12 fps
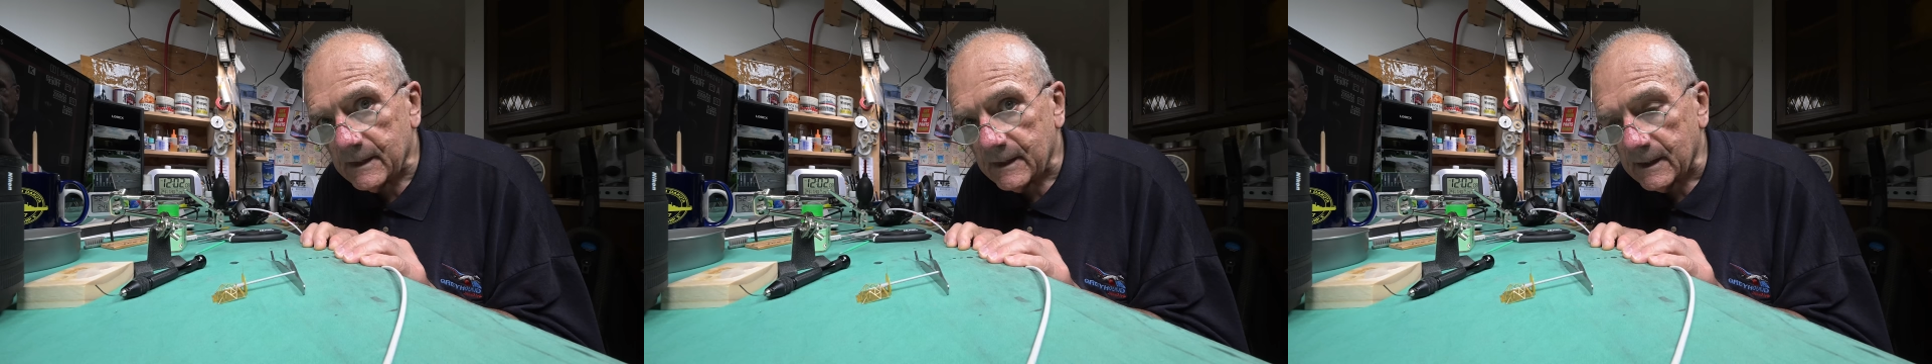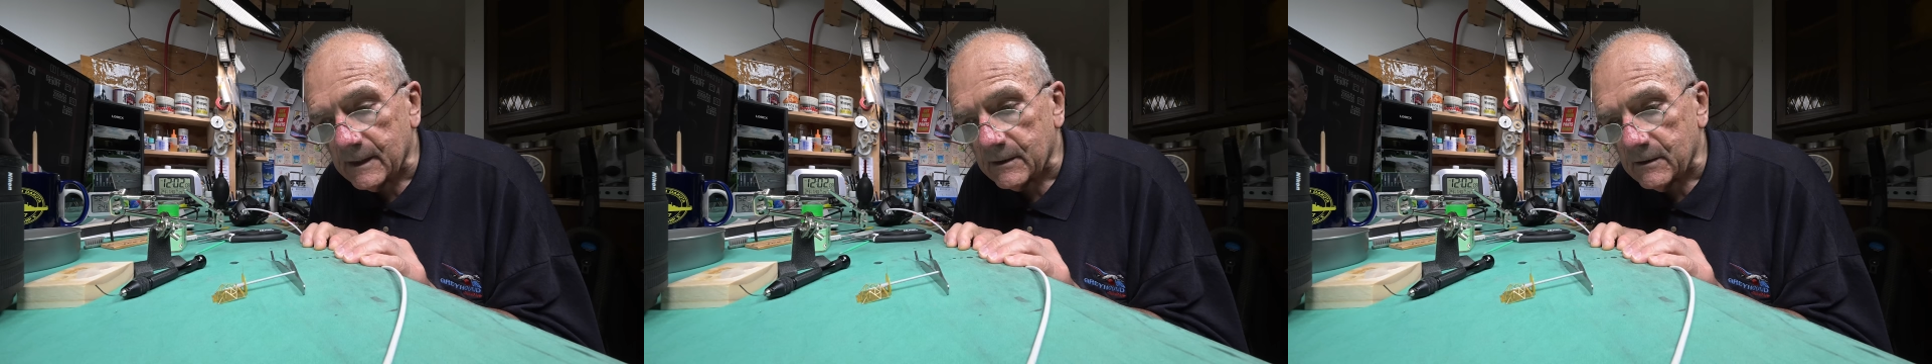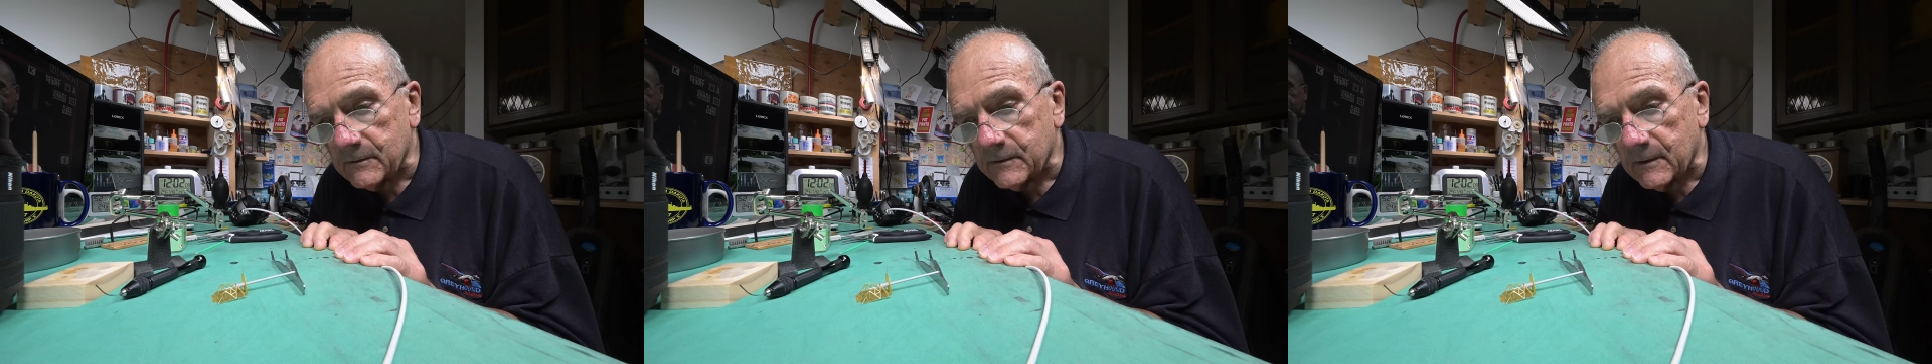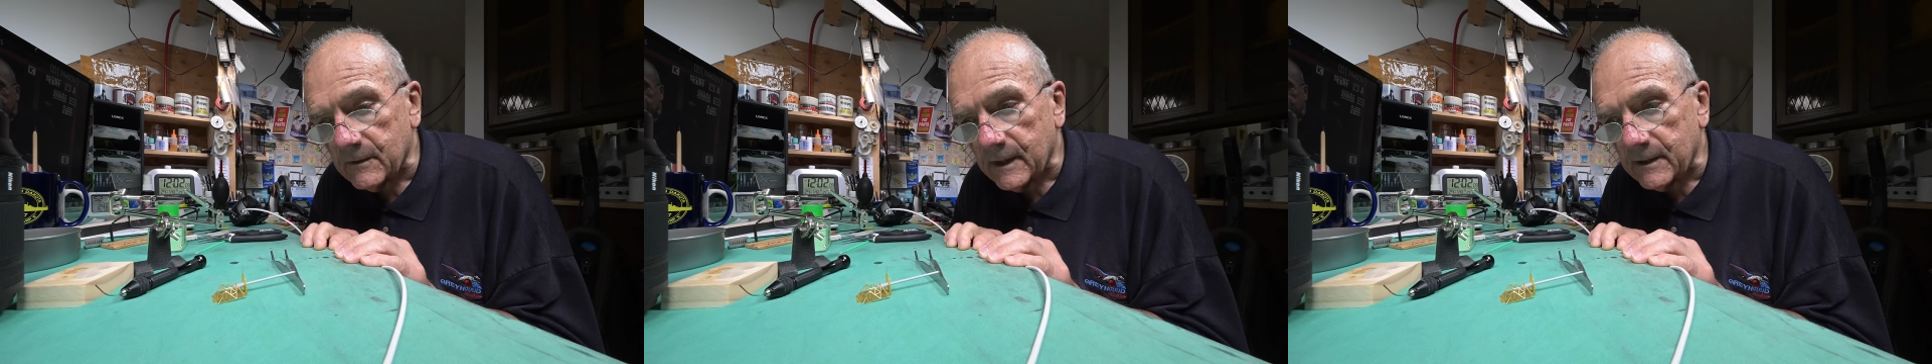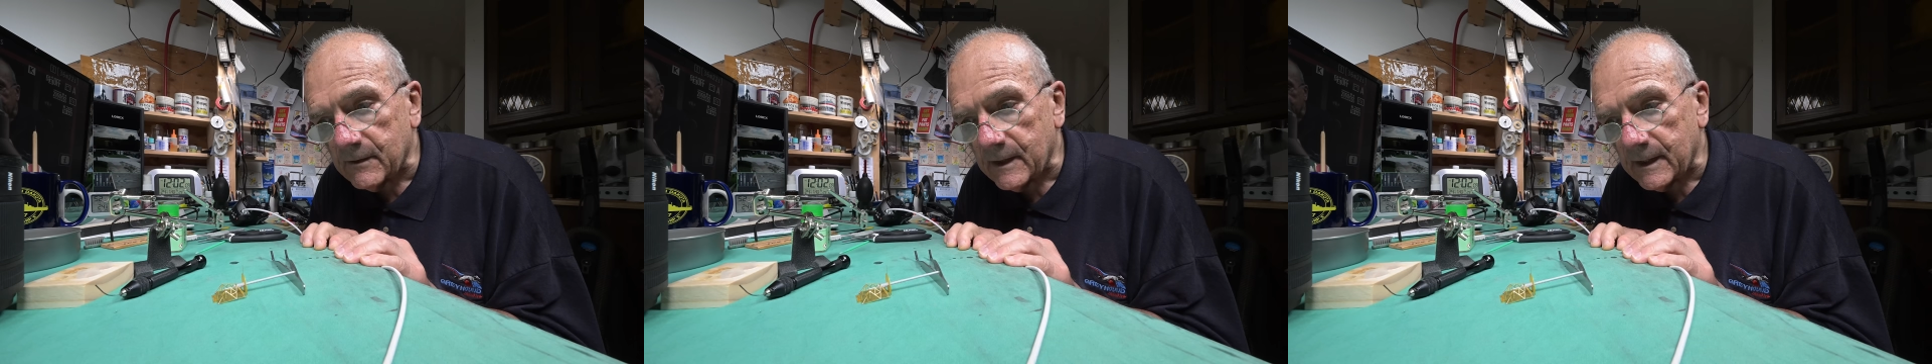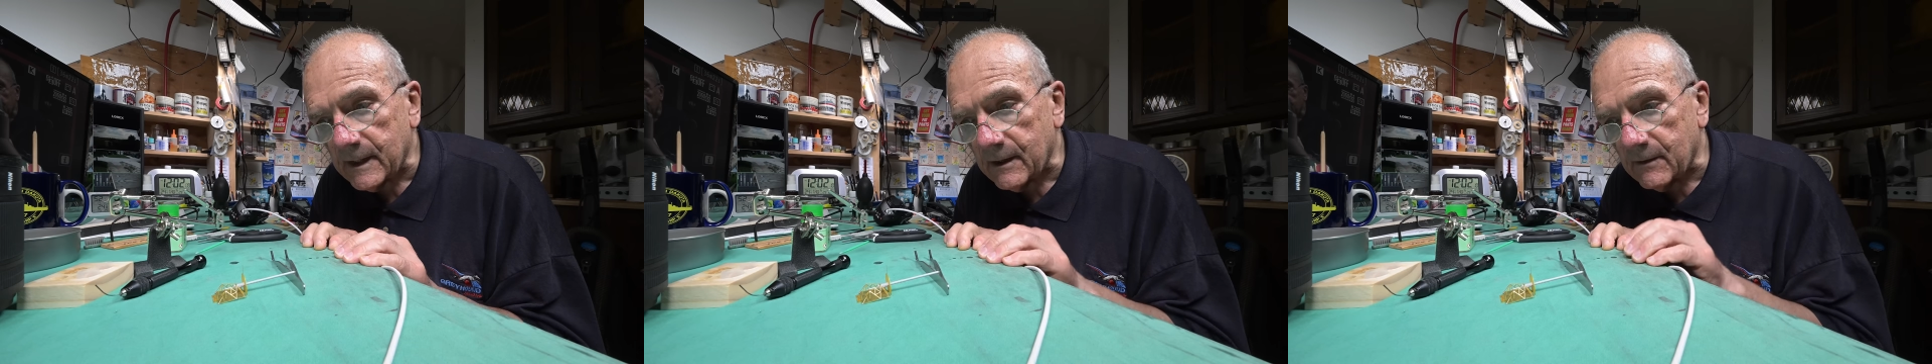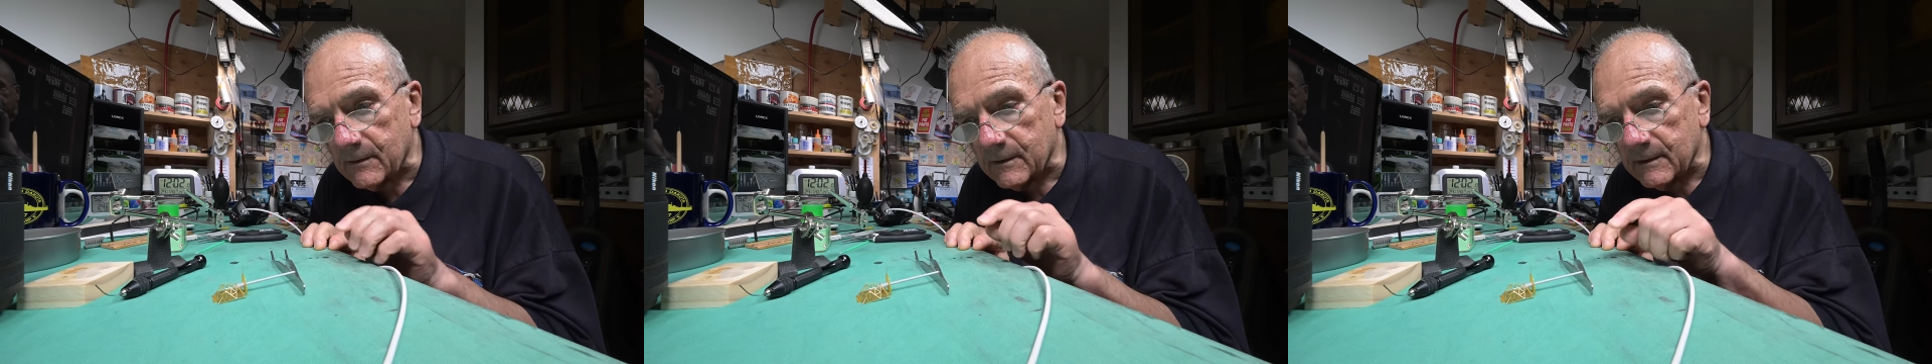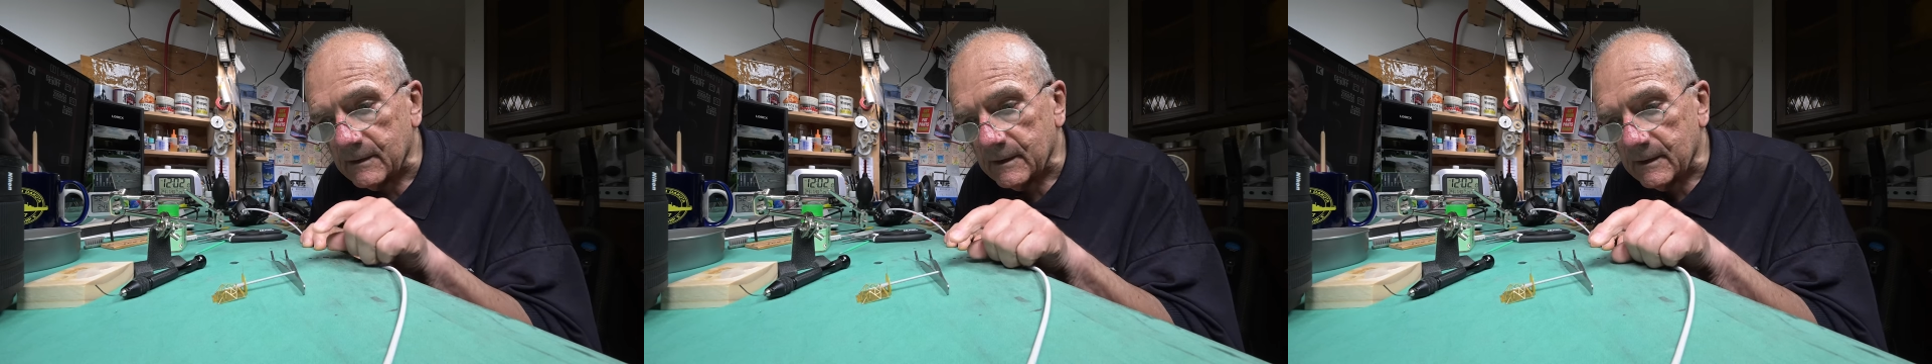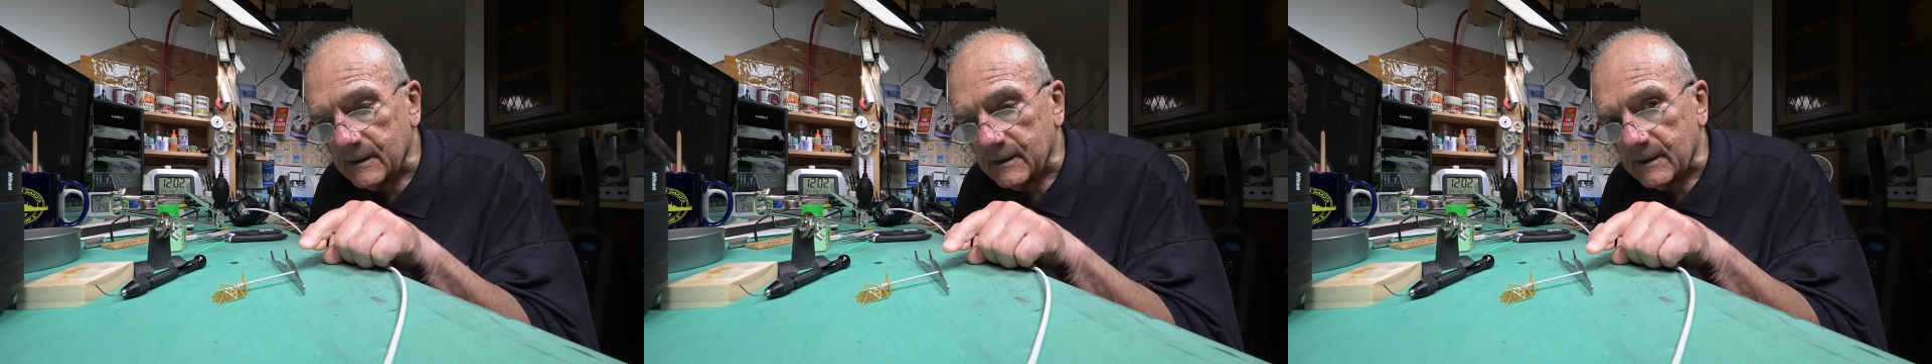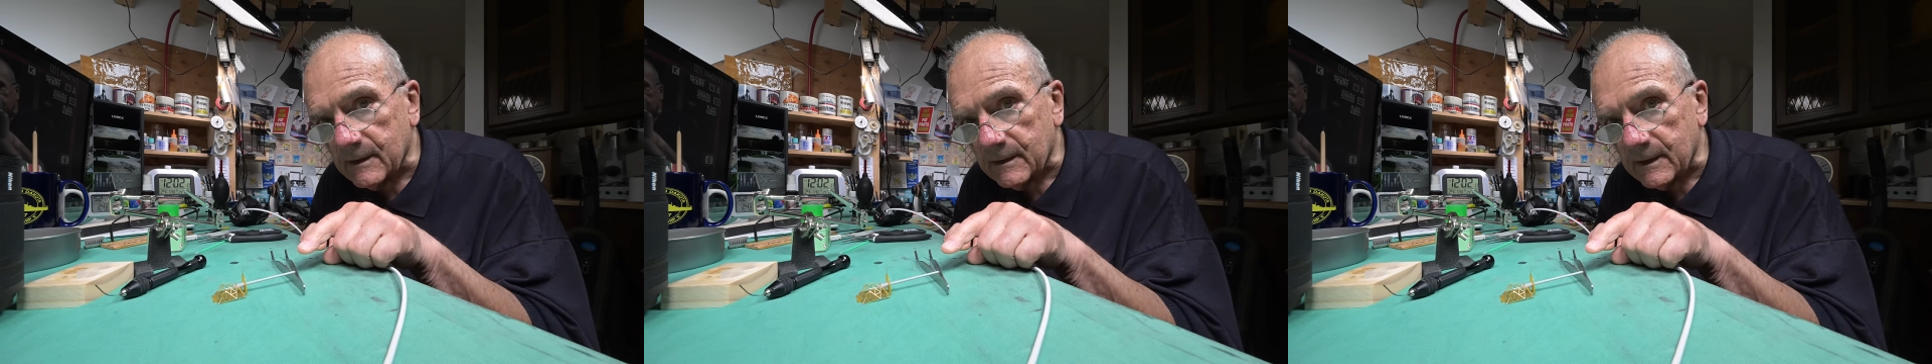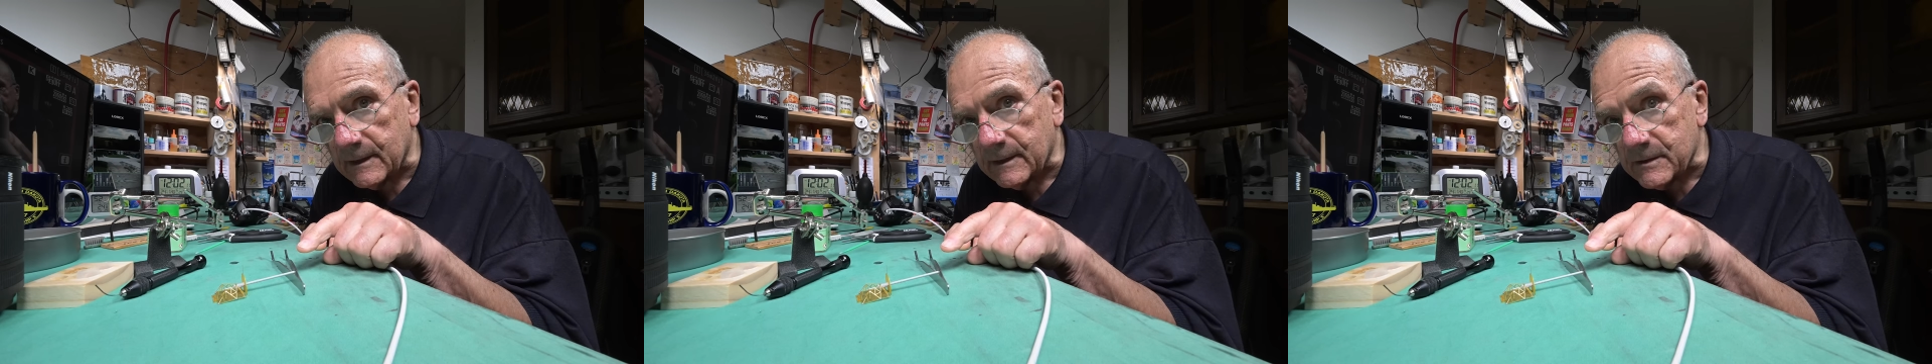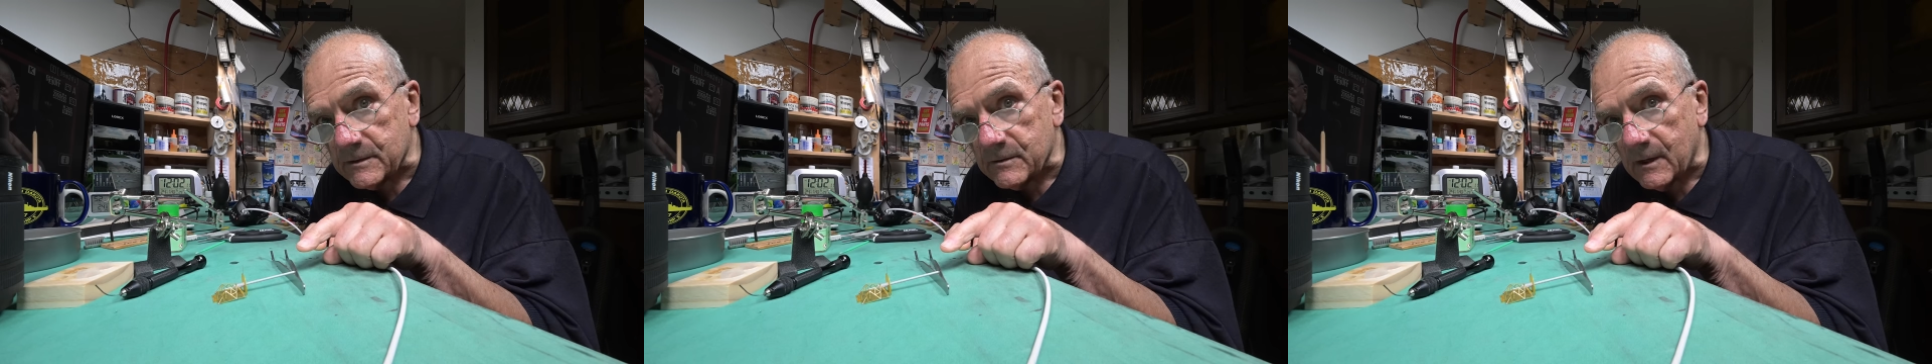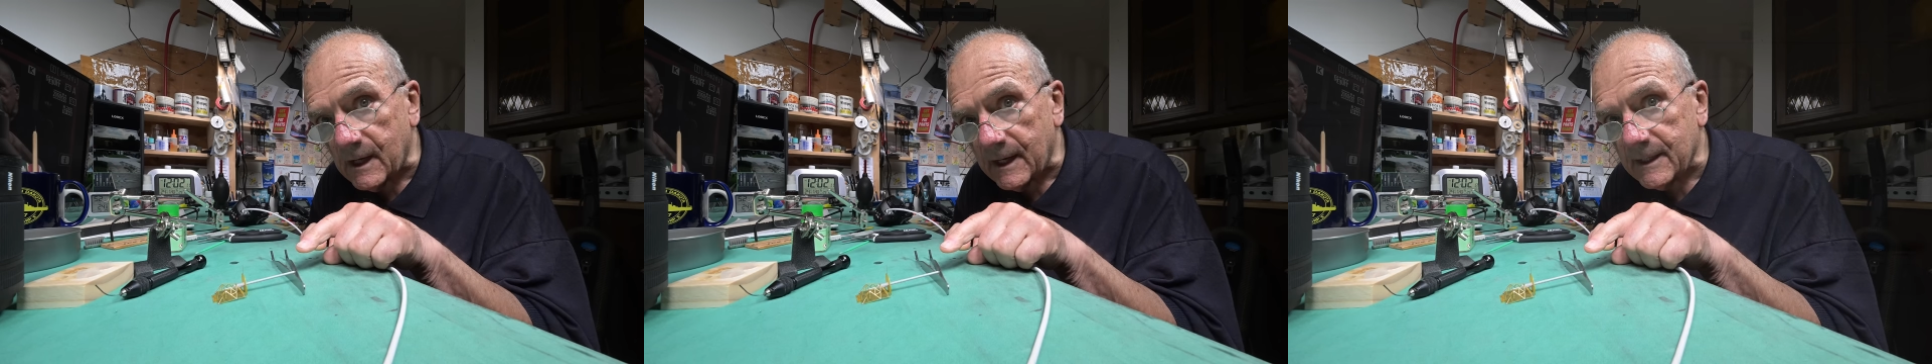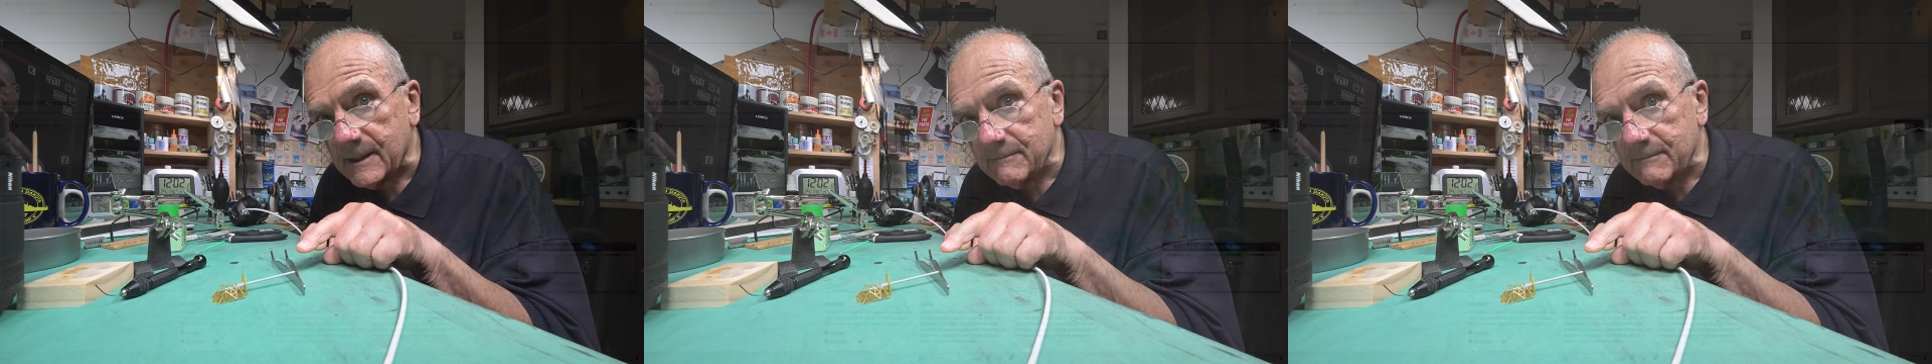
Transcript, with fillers: I'm going to go for a ride right now and let this dry.